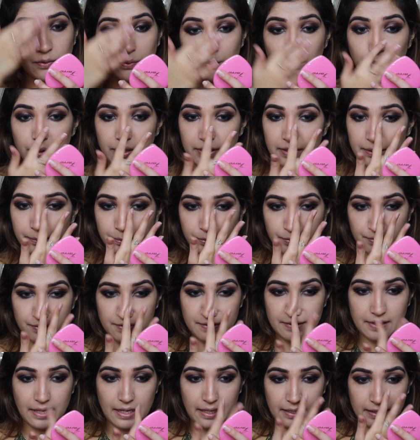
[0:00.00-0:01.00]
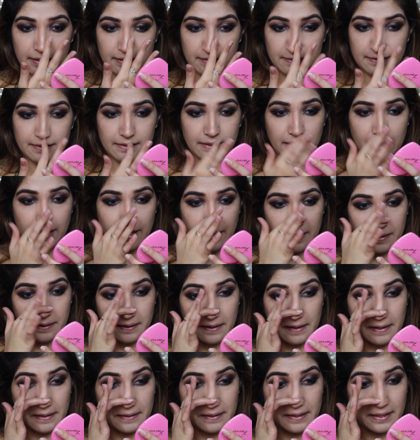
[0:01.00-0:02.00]
really precise, and
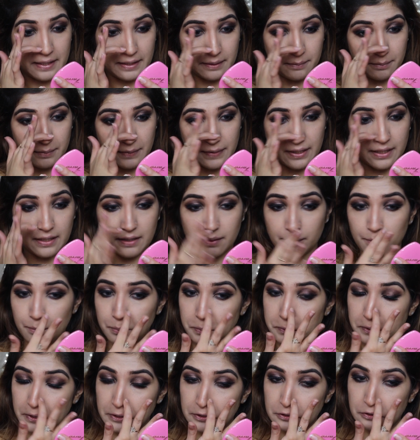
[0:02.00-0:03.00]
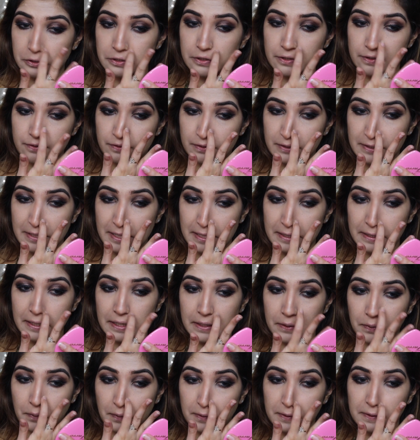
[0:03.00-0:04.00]
I like my brushes for
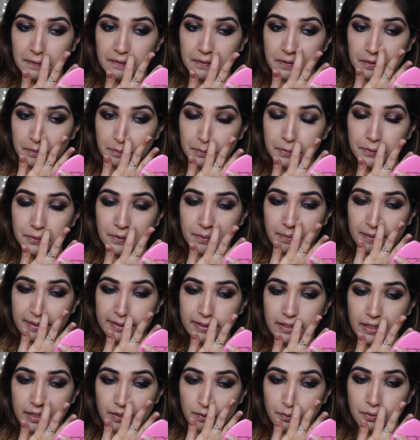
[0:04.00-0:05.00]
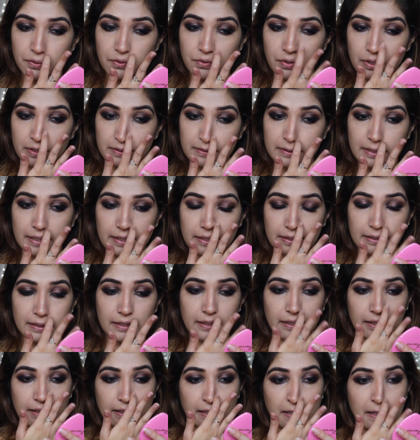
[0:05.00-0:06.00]
that, not even the beauty blender. I don't trust
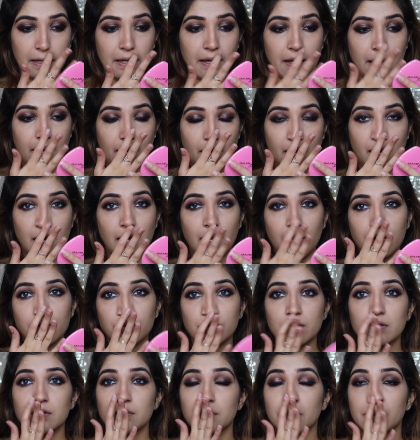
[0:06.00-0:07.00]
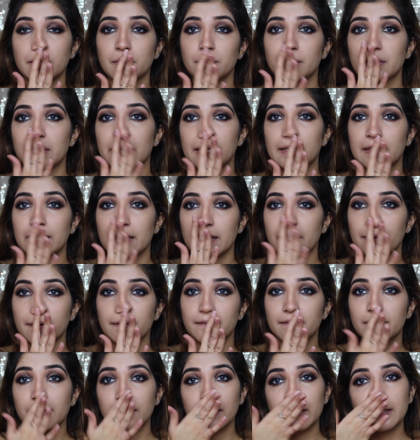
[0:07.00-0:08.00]
anything. I just want to blend
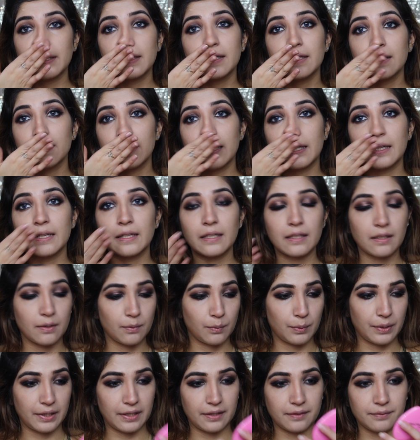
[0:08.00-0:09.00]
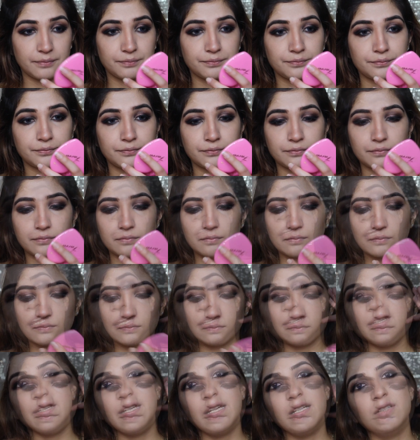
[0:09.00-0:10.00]
everything away. I
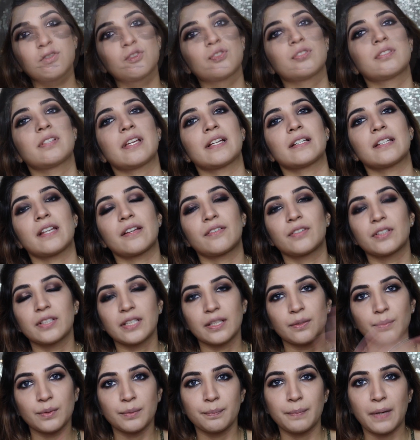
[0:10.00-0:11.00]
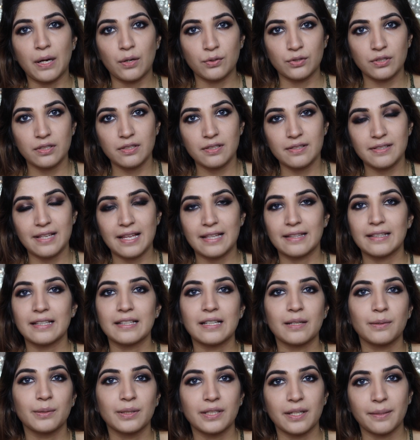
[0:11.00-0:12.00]
think I'll just set everything with powders and
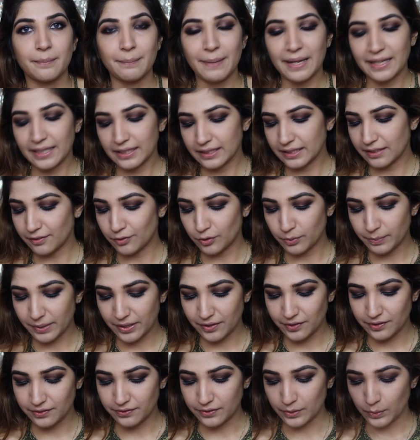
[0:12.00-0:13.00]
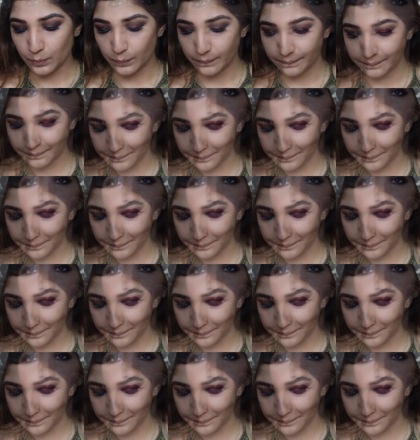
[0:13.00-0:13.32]
then I'll come back and give you my review.